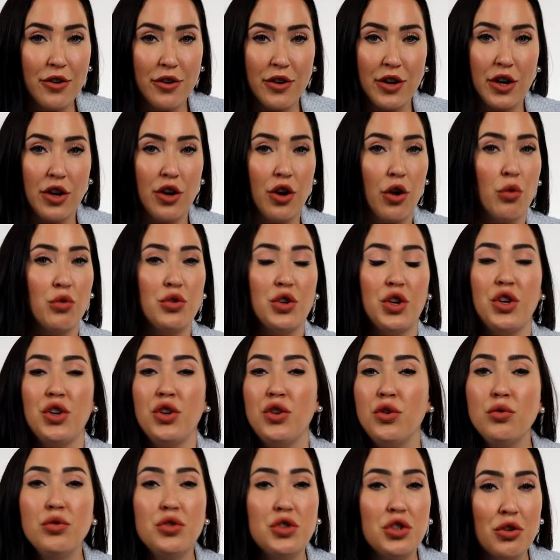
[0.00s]
you're gonna go to
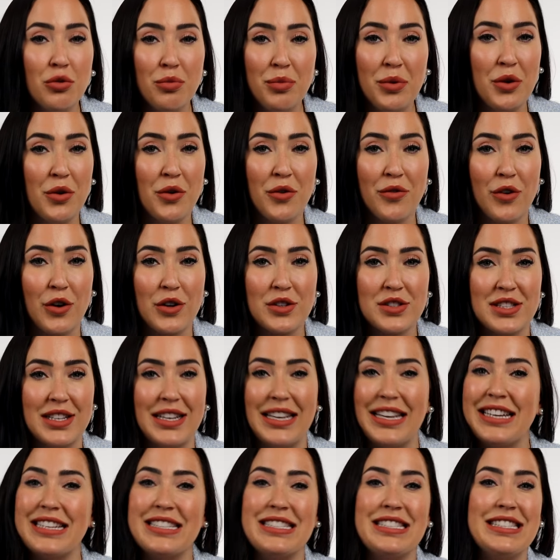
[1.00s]
YouTube
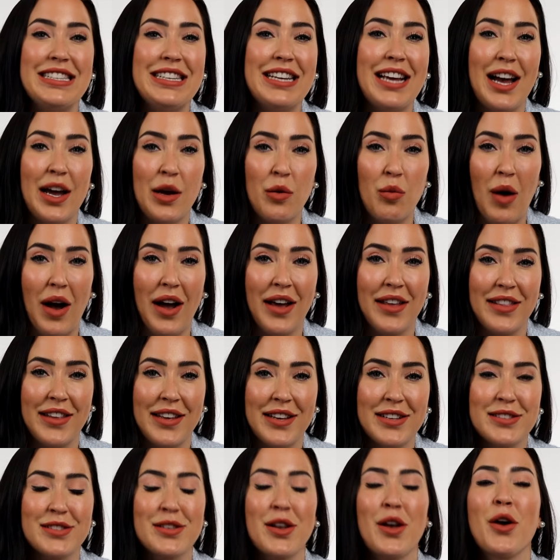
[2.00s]
University and DIY
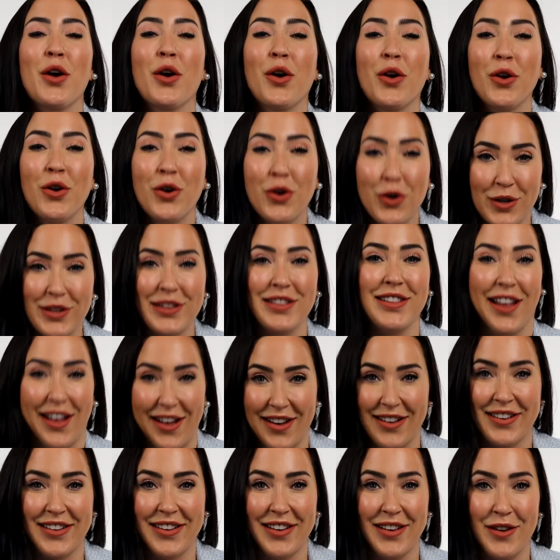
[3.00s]
this, good
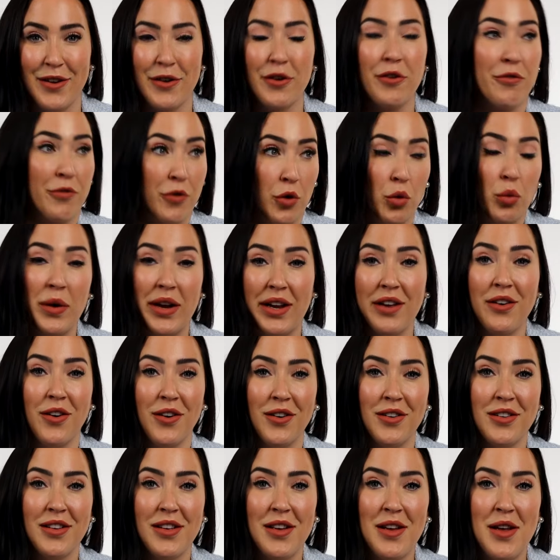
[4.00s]
luck. For
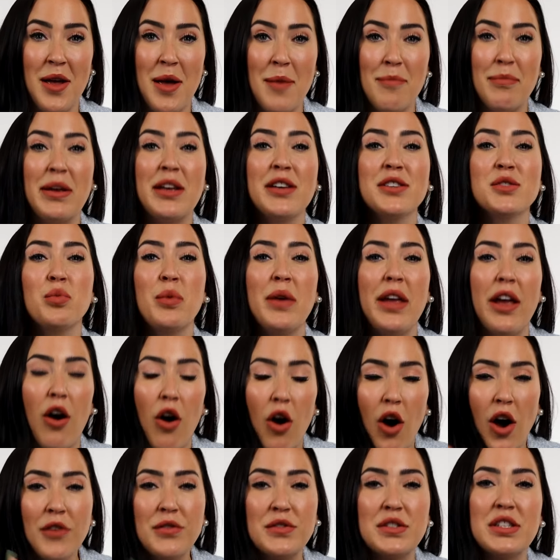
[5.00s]
real. Because we
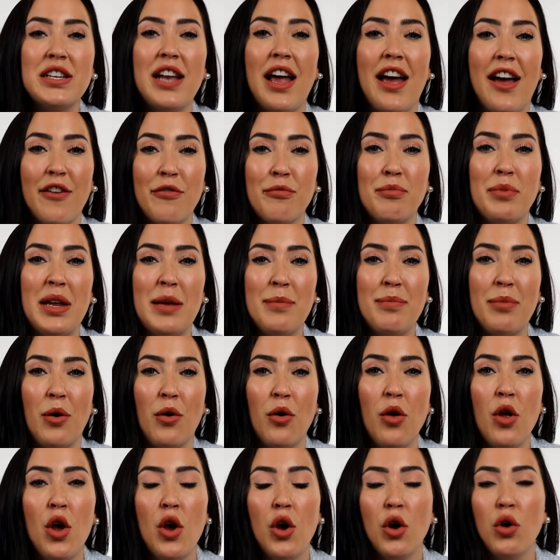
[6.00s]
often have
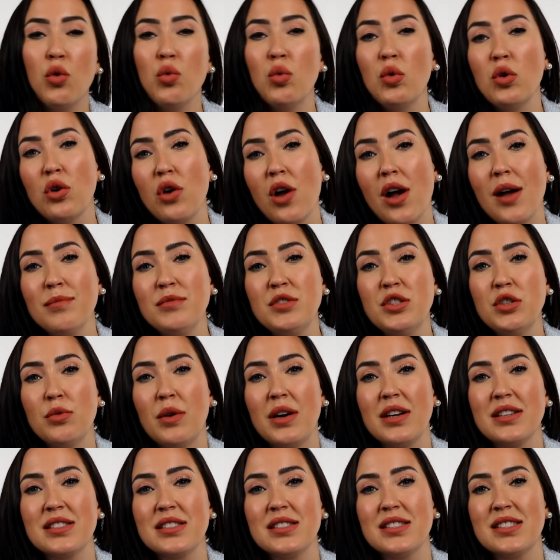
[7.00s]
people who will come to
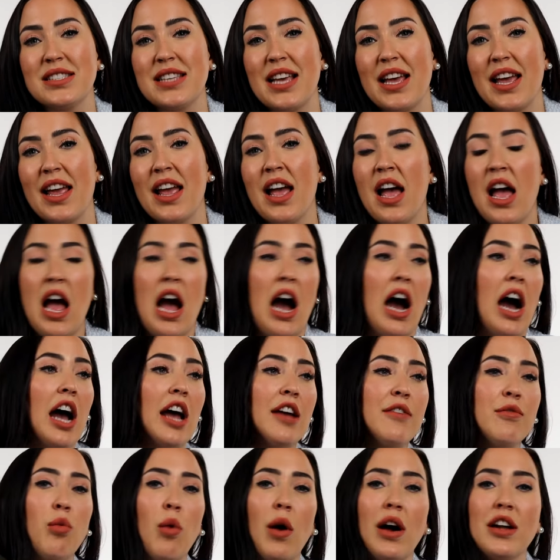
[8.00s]
us and say,
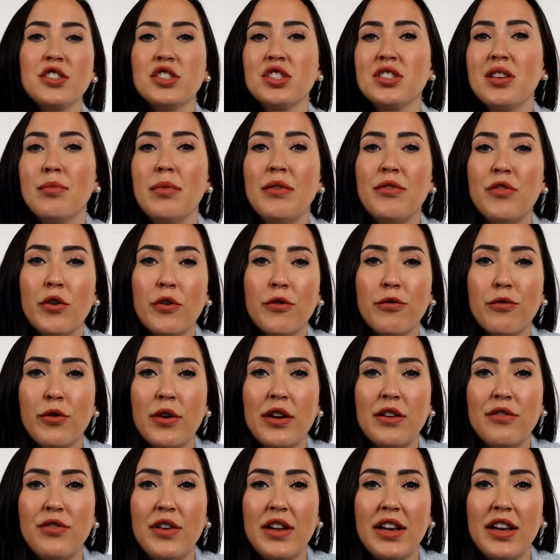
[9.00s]
I've watched some of your
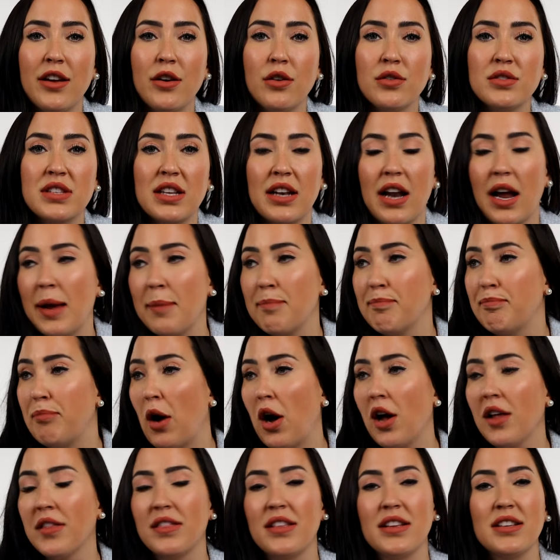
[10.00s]
free videos and I
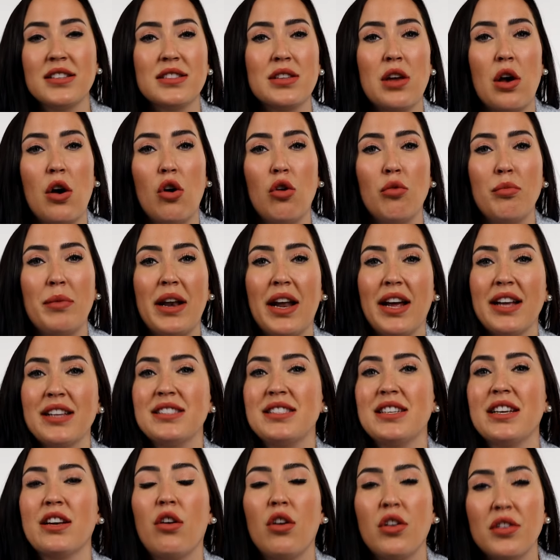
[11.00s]
bought this home and I
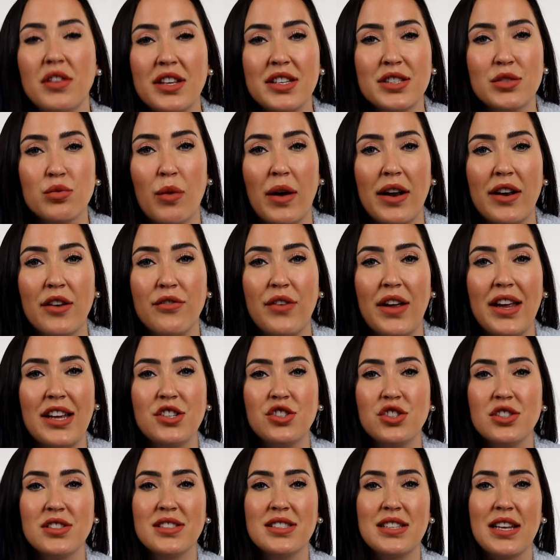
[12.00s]
did all these
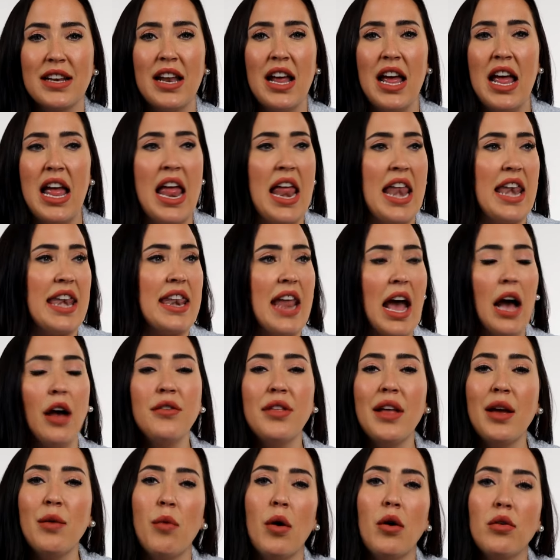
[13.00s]
renovations and now
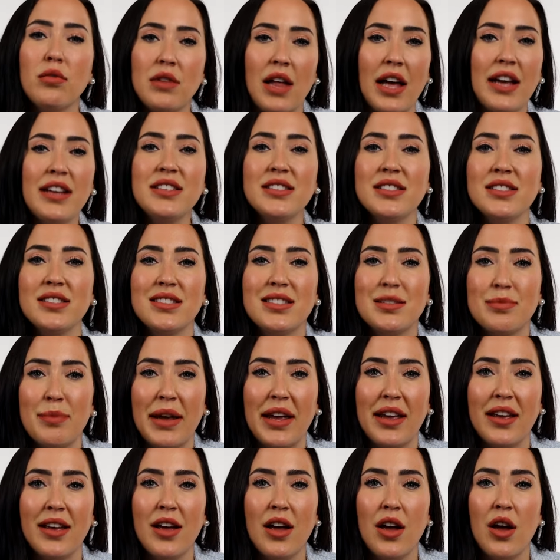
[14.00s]
they won't license
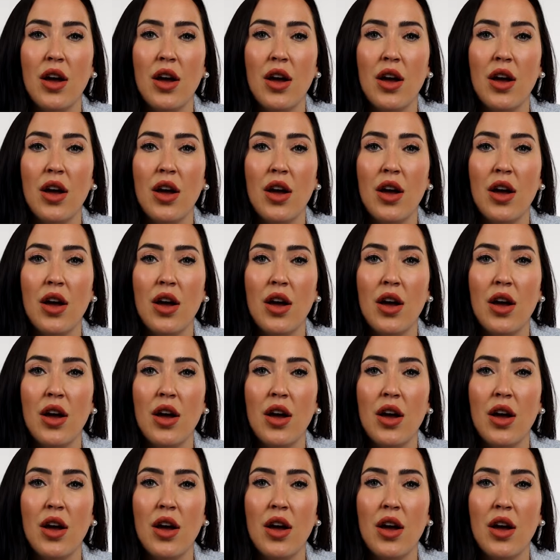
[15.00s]
me.